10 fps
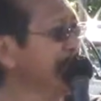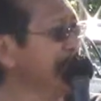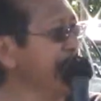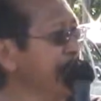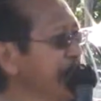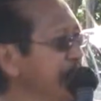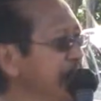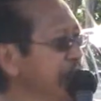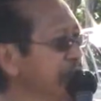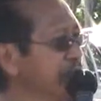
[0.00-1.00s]
Heaven,
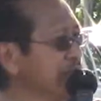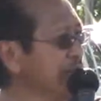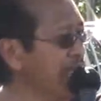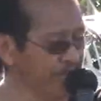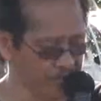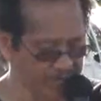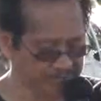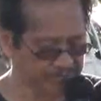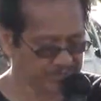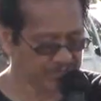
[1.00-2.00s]
eternal life, right?
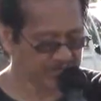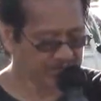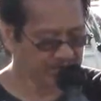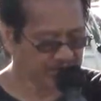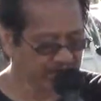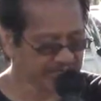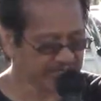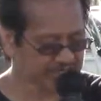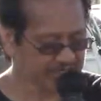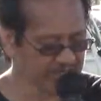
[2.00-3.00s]

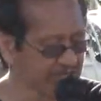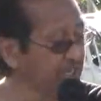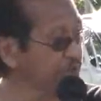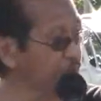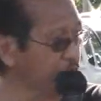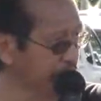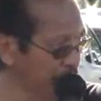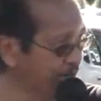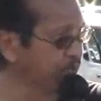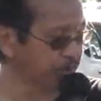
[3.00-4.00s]
Yes, that is with
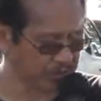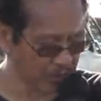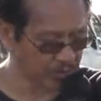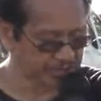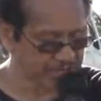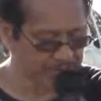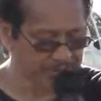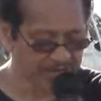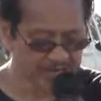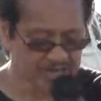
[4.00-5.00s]
where with Lord someday.